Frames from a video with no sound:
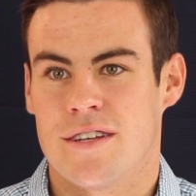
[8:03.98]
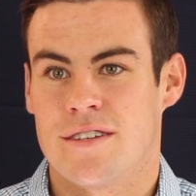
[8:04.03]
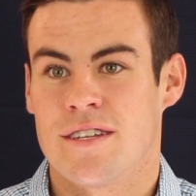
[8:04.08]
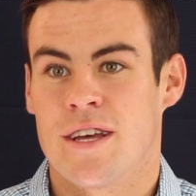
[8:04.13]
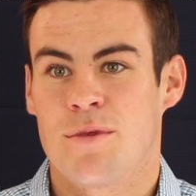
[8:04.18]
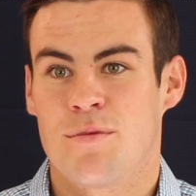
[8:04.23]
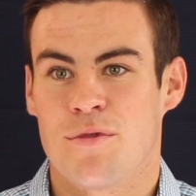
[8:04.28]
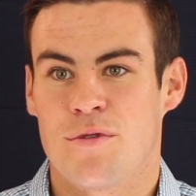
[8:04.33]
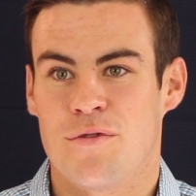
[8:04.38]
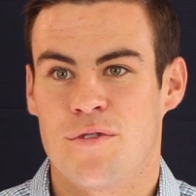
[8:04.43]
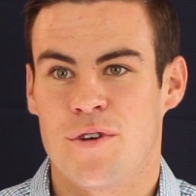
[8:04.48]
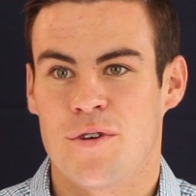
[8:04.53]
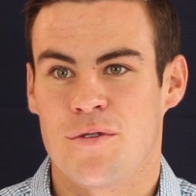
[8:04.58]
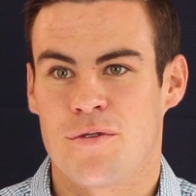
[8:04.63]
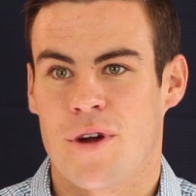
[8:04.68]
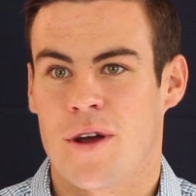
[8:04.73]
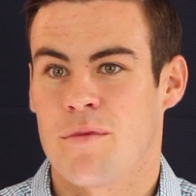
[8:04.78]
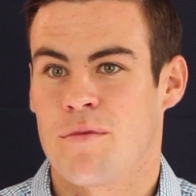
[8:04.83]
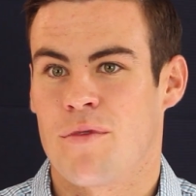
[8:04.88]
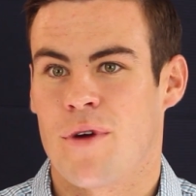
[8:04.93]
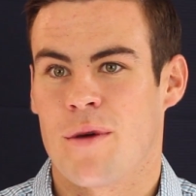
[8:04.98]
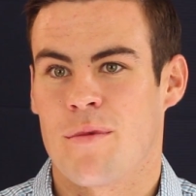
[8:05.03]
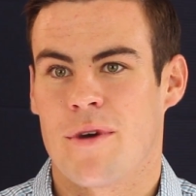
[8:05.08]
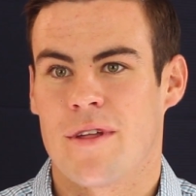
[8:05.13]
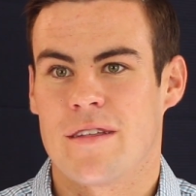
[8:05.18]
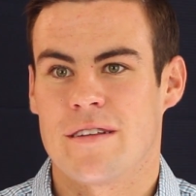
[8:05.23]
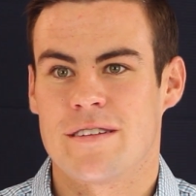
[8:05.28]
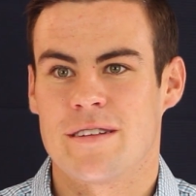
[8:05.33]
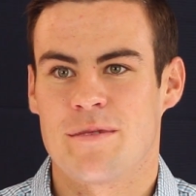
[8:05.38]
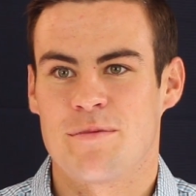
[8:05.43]
in Temple View, right
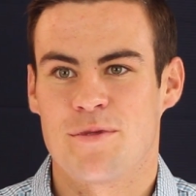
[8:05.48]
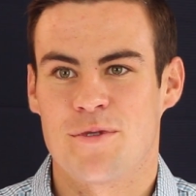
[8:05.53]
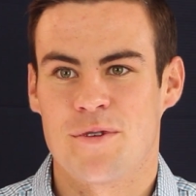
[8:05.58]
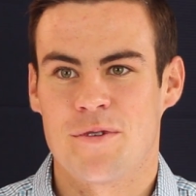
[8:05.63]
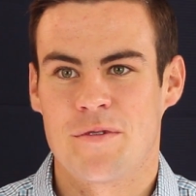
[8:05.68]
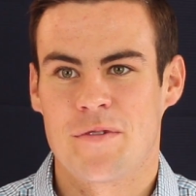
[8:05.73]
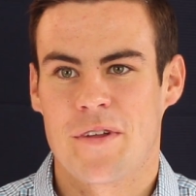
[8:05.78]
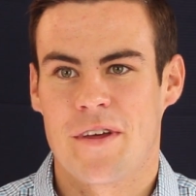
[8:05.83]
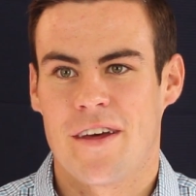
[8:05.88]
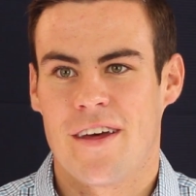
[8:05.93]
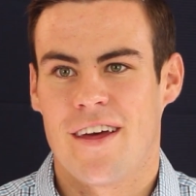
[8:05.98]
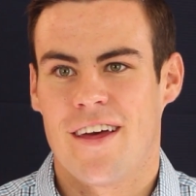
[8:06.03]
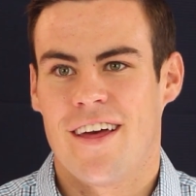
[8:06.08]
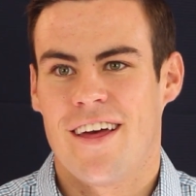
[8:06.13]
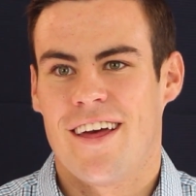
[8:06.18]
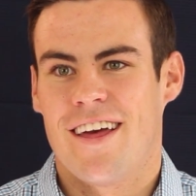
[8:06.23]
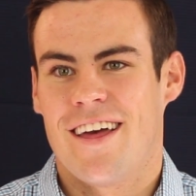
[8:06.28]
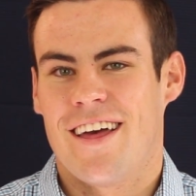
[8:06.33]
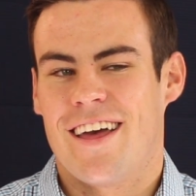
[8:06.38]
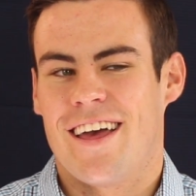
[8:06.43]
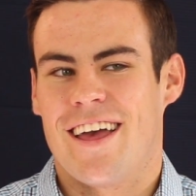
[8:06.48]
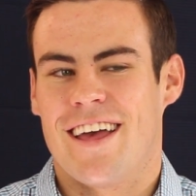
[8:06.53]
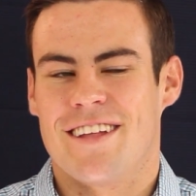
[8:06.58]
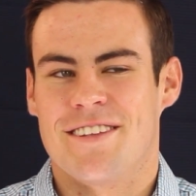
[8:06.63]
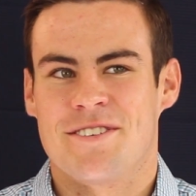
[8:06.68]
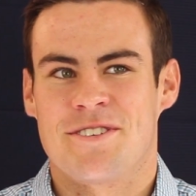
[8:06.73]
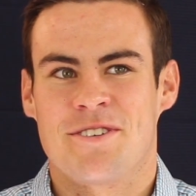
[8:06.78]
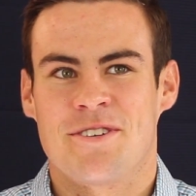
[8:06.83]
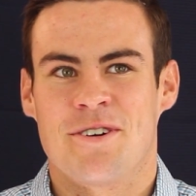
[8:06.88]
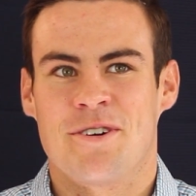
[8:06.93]
by the temple.
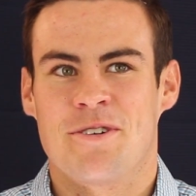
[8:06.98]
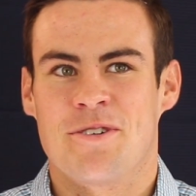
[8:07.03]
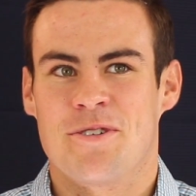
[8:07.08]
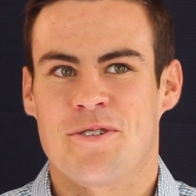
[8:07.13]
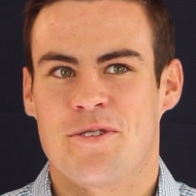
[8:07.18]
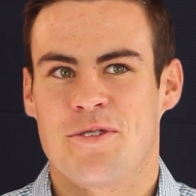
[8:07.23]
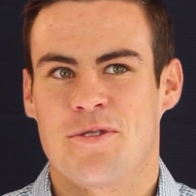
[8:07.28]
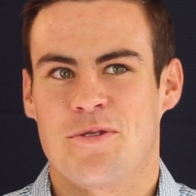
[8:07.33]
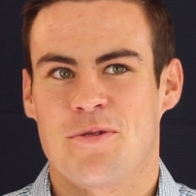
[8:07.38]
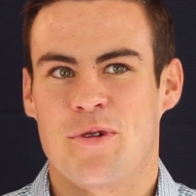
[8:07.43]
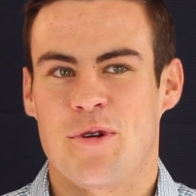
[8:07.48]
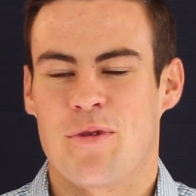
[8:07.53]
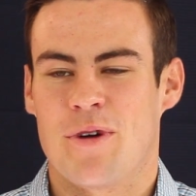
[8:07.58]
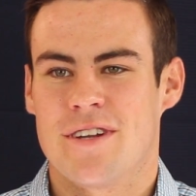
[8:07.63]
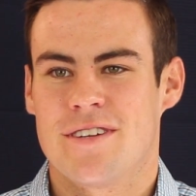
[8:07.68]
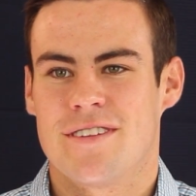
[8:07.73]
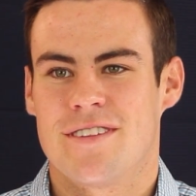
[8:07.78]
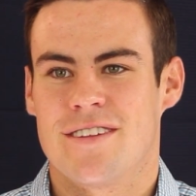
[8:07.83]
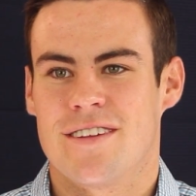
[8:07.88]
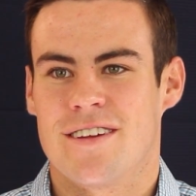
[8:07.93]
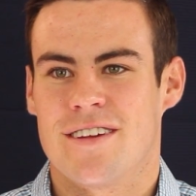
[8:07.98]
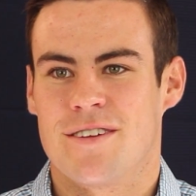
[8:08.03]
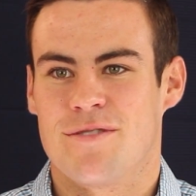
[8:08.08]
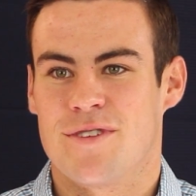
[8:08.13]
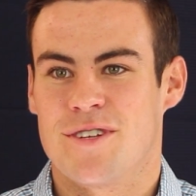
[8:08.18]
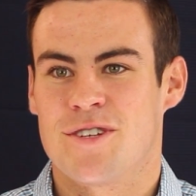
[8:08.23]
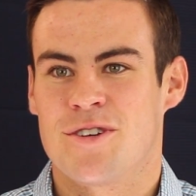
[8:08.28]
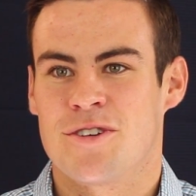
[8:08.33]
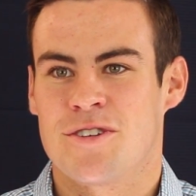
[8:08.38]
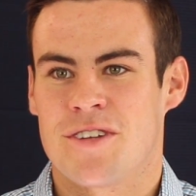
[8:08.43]
And so we went to the
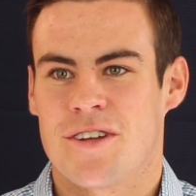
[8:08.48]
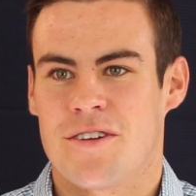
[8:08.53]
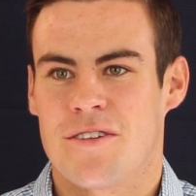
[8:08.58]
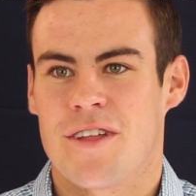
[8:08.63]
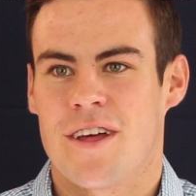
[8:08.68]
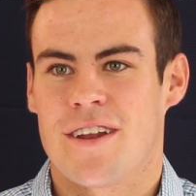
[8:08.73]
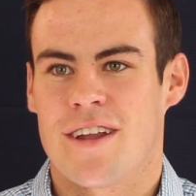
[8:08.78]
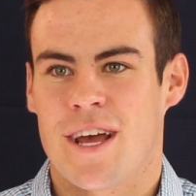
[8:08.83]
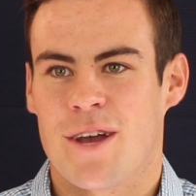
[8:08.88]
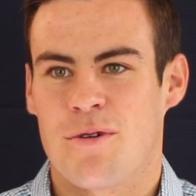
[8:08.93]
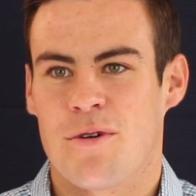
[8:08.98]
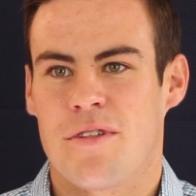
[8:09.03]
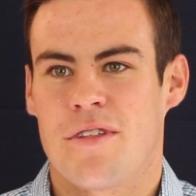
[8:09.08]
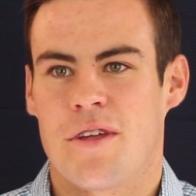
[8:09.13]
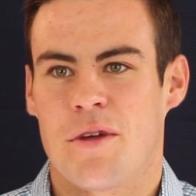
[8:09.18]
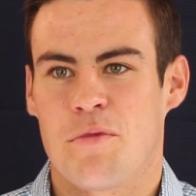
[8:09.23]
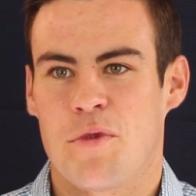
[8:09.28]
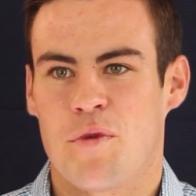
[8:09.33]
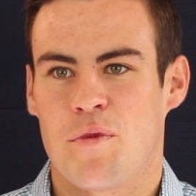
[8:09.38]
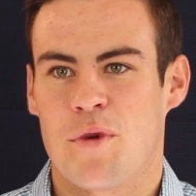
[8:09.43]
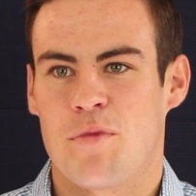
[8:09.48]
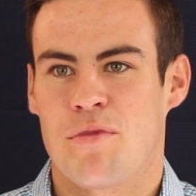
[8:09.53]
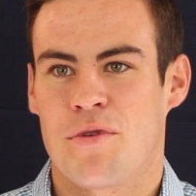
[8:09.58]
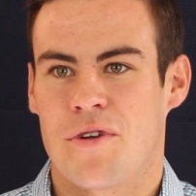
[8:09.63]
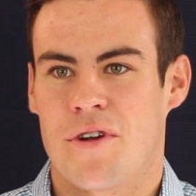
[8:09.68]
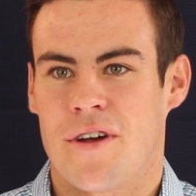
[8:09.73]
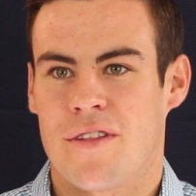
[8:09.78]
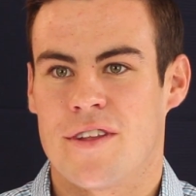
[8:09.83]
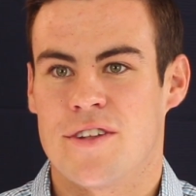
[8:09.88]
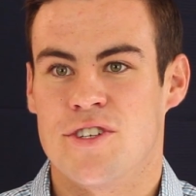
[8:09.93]
visitor center that night with him, and we
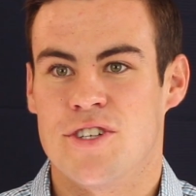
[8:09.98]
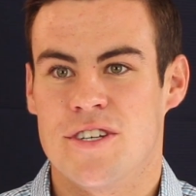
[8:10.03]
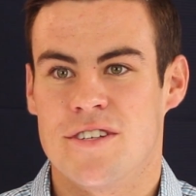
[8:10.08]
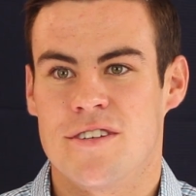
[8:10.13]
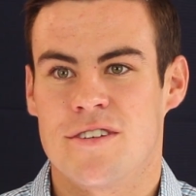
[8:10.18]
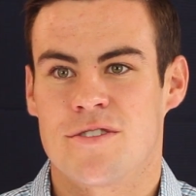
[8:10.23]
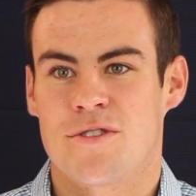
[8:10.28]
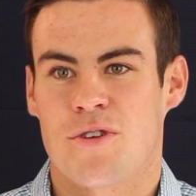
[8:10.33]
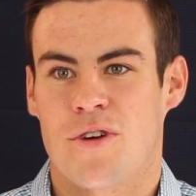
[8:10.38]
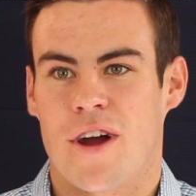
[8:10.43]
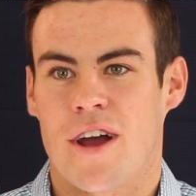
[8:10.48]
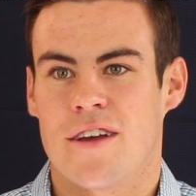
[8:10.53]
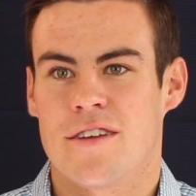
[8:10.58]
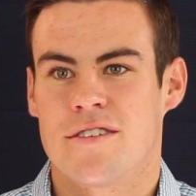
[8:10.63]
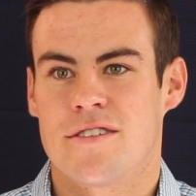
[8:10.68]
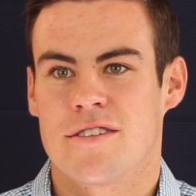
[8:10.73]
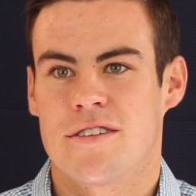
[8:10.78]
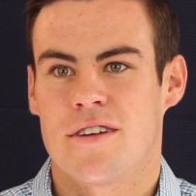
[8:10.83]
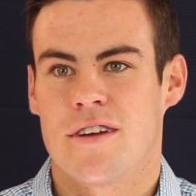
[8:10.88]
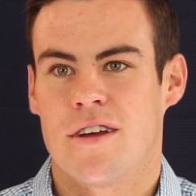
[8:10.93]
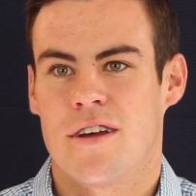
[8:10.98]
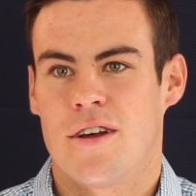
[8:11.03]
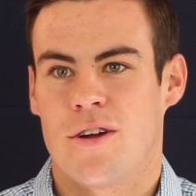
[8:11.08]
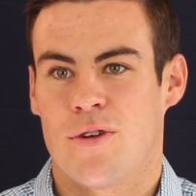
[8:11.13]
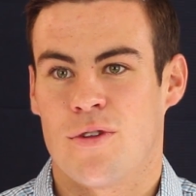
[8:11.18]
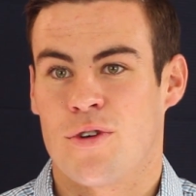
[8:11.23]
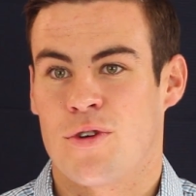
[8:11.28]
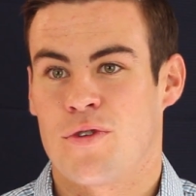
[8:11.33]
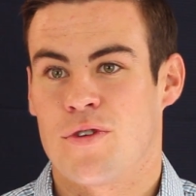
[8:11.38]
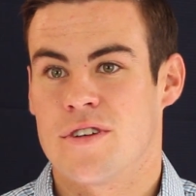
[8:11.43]
put on the Jesus Christ,
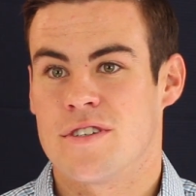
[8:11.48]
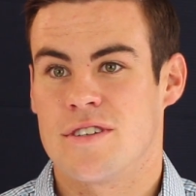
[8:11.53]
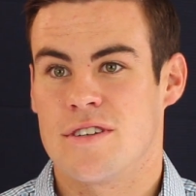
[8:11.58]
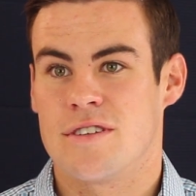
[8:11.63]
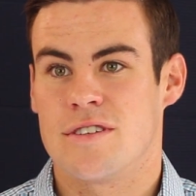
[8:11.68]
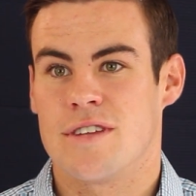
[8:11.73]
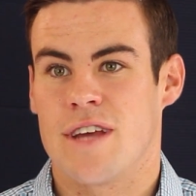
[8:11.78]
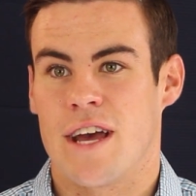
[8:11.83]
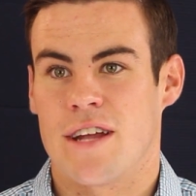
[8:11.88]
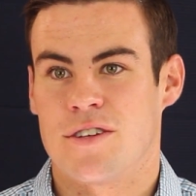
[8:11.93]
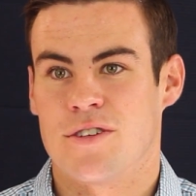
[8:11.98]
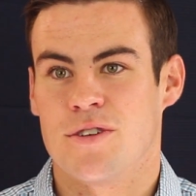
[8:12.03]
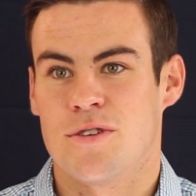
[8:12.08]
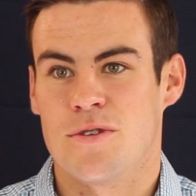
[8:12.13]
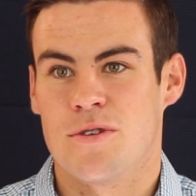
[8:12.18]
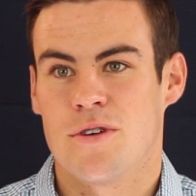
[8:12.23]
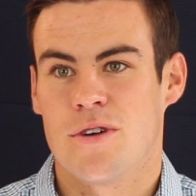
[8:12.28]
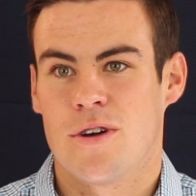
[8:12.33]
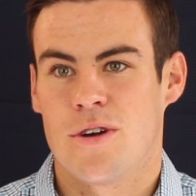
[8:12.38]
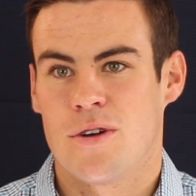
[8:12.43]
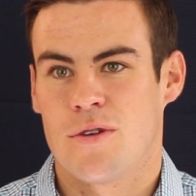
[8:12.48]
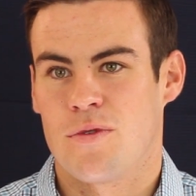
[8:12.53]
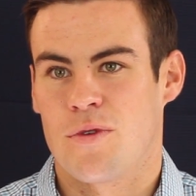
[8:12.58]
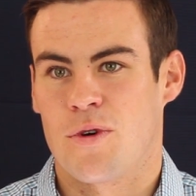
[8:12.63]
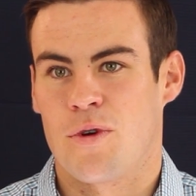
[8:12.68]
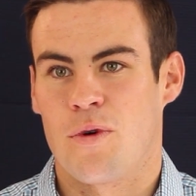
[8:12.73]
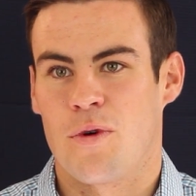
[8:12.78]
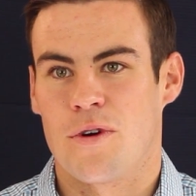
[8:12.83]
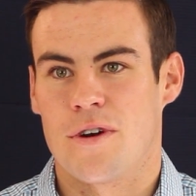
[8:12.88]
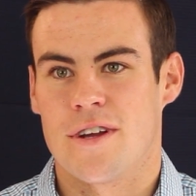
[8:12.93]
or the Christus statue
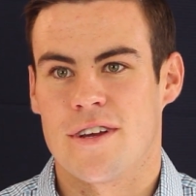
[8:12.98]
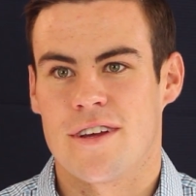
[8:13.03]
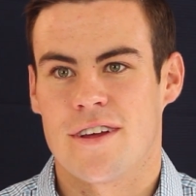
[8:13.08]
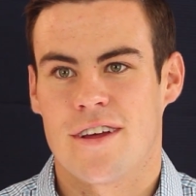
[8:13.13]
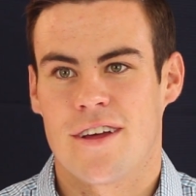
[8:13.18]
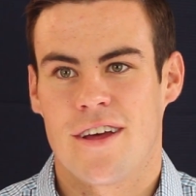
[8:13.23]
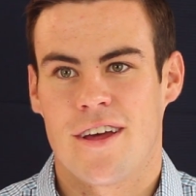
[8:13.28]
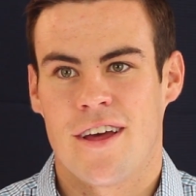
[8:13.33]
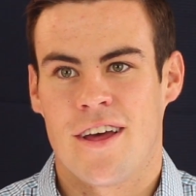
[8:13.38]
recording.